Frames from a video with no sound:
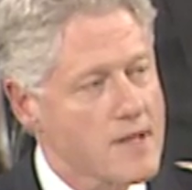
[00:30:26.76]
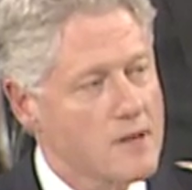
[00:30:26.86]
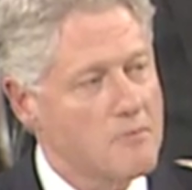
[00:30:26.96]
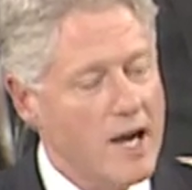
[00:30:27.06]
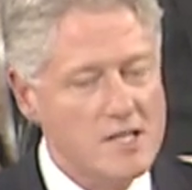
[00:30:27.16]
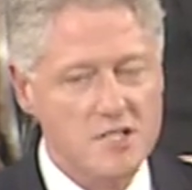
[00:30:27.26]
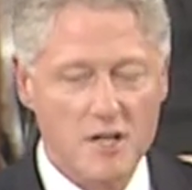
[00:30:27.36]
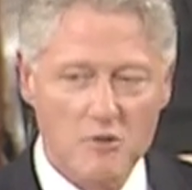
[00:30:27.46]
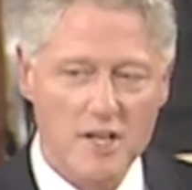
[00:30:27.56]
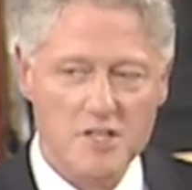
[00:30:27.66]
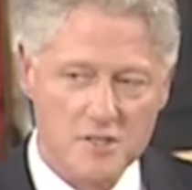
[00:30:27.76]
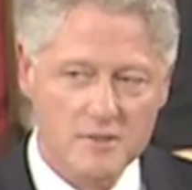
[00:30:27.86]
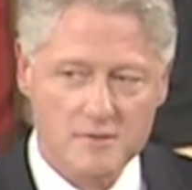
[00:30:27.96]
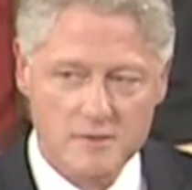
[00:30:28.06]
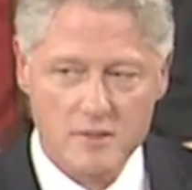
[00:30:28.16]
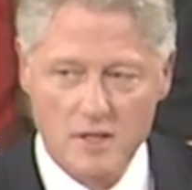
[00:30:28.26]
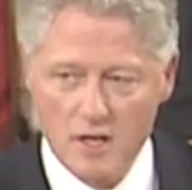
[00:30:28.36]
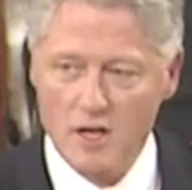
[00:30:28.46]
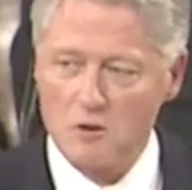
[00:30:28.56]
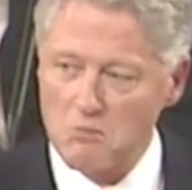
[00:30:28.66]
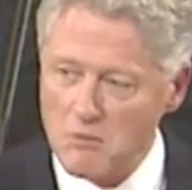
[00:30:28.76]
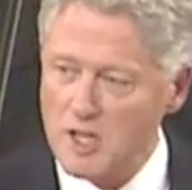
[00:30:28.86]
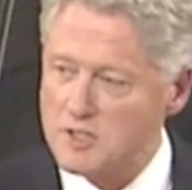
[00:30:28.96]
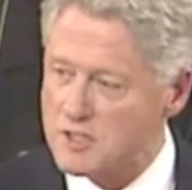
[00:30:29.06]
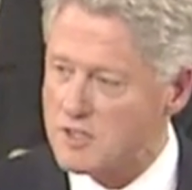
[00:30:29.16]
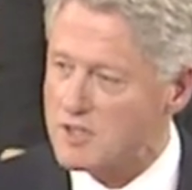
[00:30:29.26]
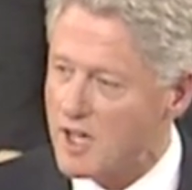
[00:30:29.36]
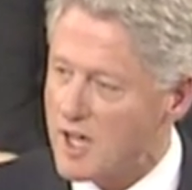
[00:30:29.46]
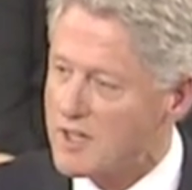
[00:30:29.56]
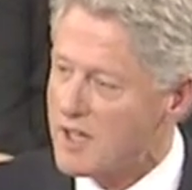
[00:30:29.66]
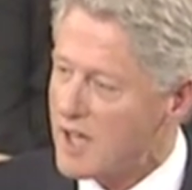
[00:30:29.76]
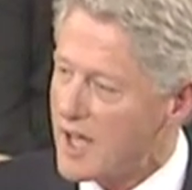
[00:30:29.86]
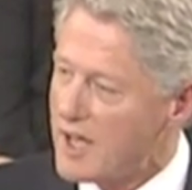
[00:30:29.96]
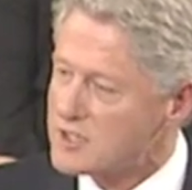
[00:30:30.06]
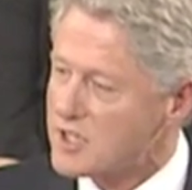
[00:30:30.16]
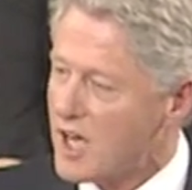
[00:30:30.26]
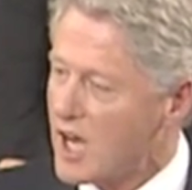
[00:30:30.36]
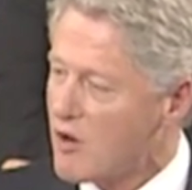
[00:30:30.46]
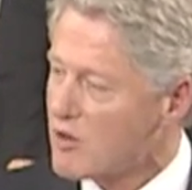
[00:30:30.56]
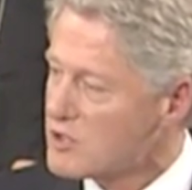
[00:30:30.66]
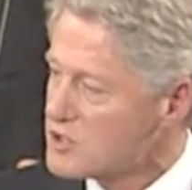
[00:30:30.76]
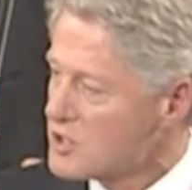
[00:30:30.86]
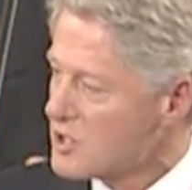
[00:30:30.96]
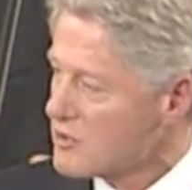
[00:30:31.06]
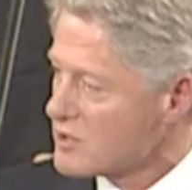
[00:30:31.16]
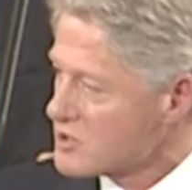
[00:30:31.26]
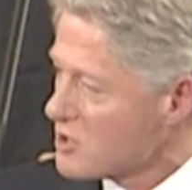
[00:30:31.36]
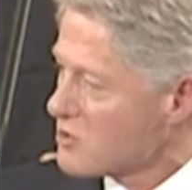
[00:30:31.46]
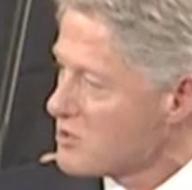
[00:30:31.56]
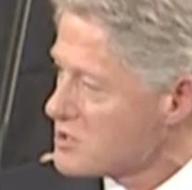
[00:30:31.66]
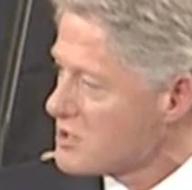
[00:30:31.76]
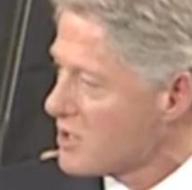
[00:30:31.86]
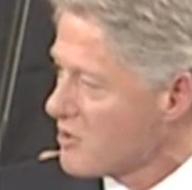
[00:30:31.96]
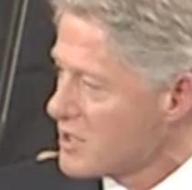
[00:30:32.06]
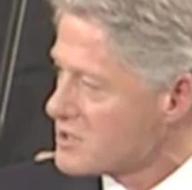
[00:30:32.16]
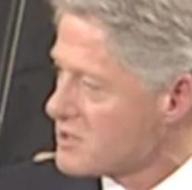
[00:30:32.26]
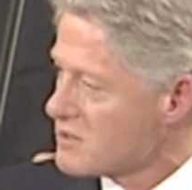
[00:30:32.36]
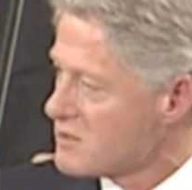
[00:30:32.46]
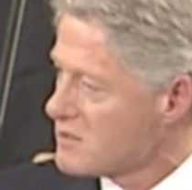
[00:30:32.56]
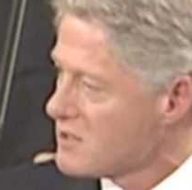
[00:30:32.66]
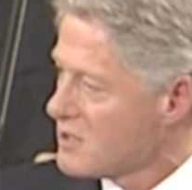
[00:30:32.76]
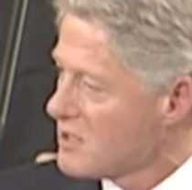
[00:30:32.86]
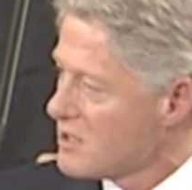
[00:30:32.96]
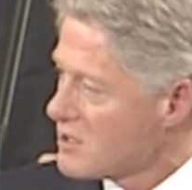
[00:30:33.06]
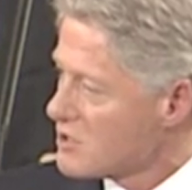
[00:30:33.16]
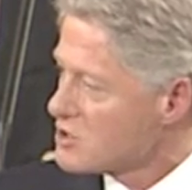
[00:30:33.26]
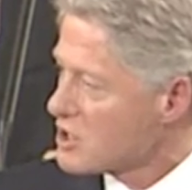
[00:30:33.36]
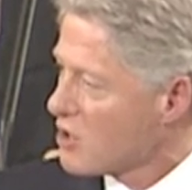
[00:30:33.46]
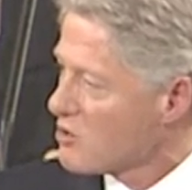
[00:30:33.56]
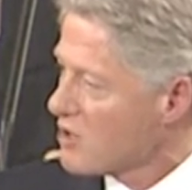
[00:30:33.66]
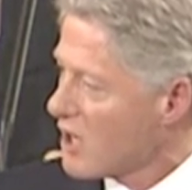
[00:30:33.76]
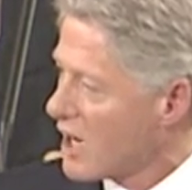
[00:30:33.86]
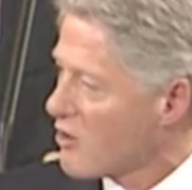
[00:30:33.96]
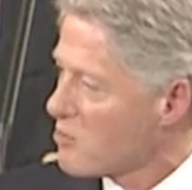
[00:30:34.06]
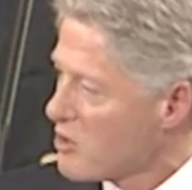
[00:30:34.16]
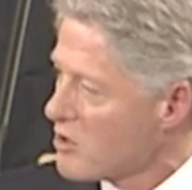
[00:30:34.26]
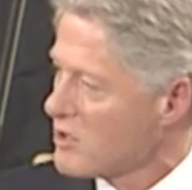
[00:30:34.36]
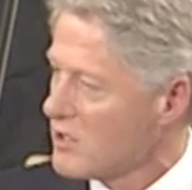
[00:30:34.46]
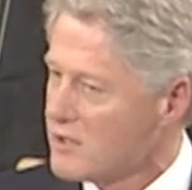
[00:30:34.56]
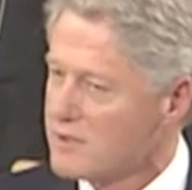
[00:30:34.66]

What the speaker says: My generation must not ask our children's generation to shoulder our burden.